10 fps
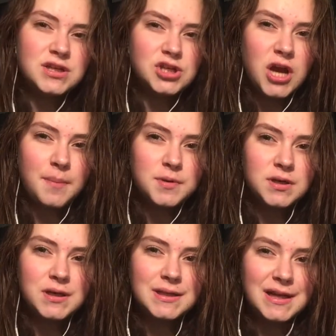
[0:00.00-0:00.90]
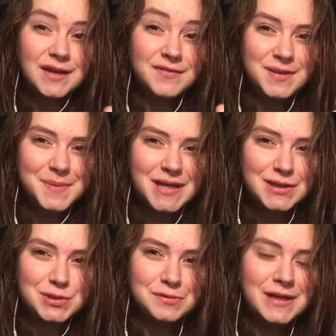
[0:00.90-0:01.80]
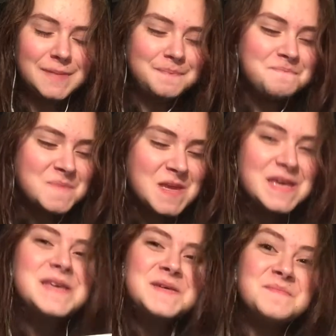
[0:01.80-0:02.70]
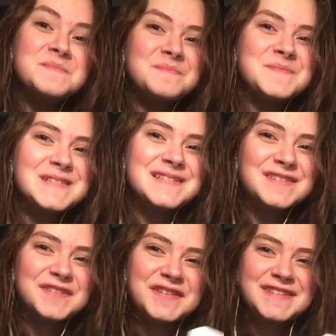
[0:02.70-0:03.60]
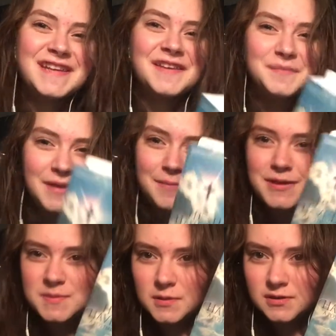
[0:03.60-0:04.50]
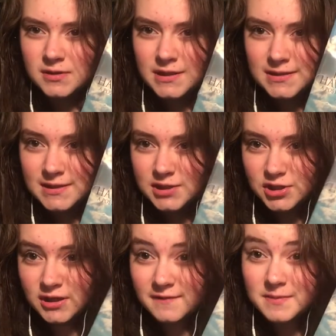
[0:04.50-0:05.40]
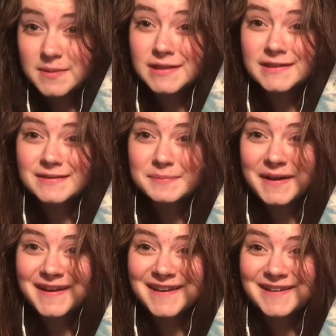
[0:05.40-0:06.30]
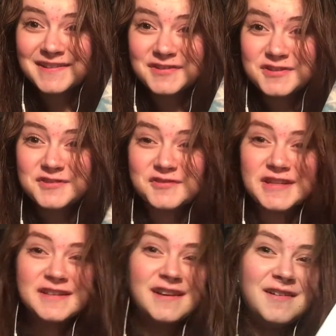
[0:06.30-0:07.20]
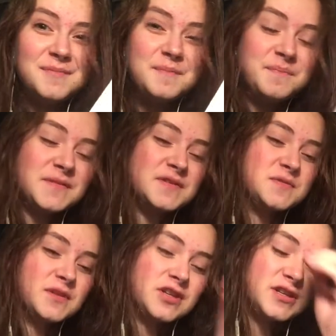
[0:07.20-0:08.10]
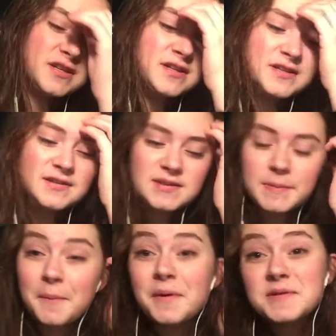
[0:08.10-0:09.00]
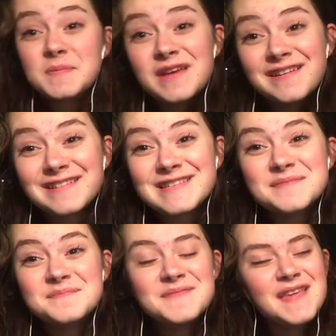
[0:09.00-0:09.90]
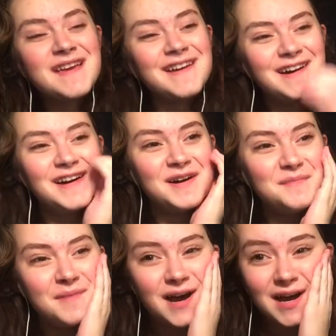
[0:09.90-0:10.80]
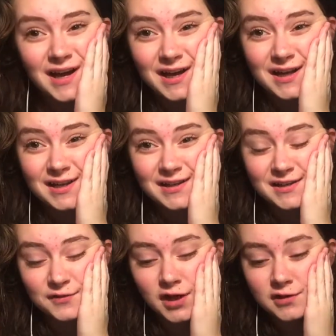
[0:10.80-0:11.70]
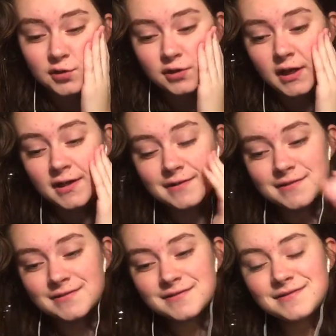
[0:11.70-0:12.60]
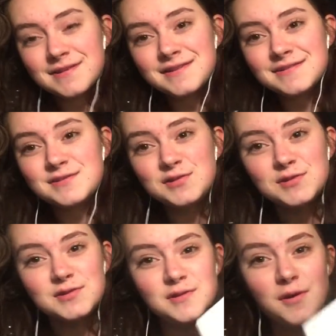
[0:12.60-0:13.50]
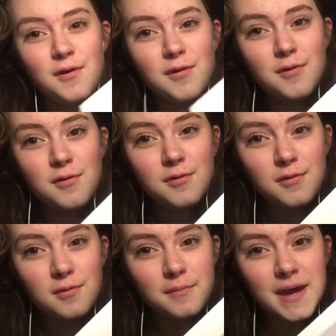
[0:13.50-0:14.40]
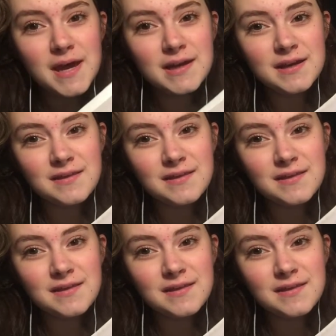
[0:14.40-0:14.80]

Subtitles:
a chapter, and then I have the appendix to read. But it's so good. Caleb gave me this book to read. It's He Shall Have Dominion by Kenneth L. Gentry. It's really good. It's about postmillennialism. I have underlined so many